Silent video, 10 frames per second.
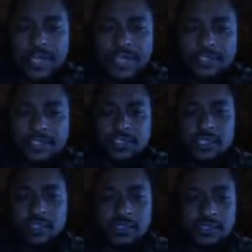like to
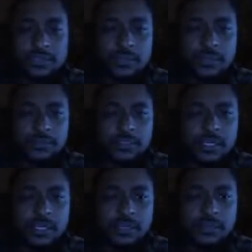share a quick story with
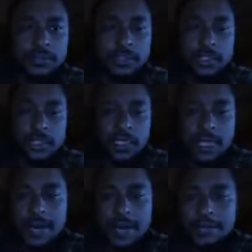y'all.
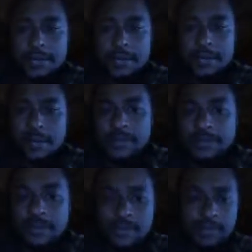I remember my
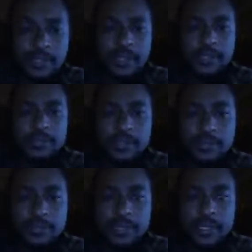first
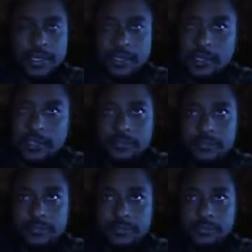Passover, man, like
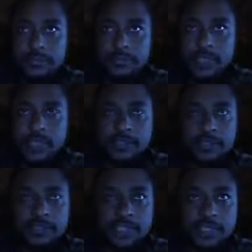it
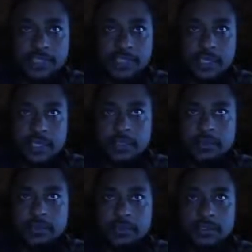was yesterday.
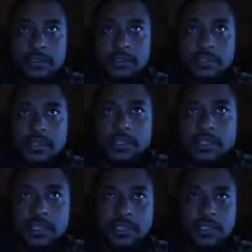It was in
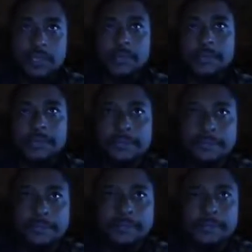
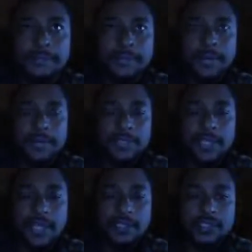
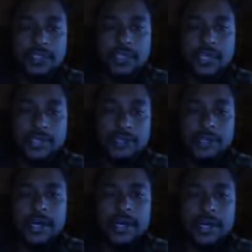
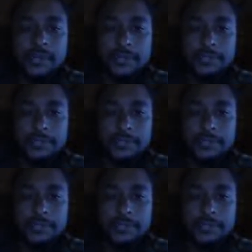1995.